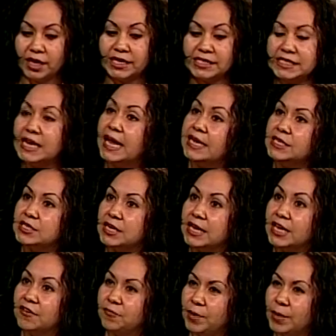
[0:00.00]
intent to
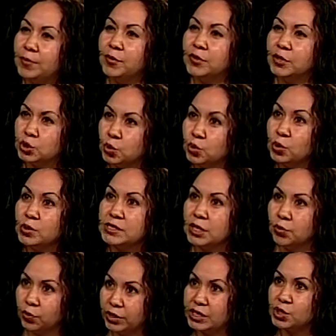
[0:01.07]
give people the tools
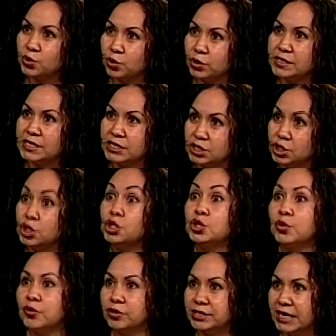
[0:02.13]
and resources to
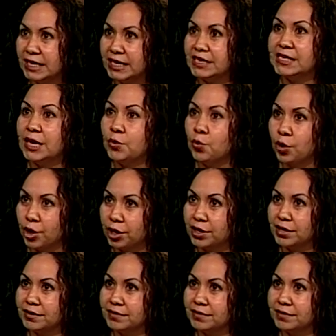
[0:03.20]
do their day-to-day work.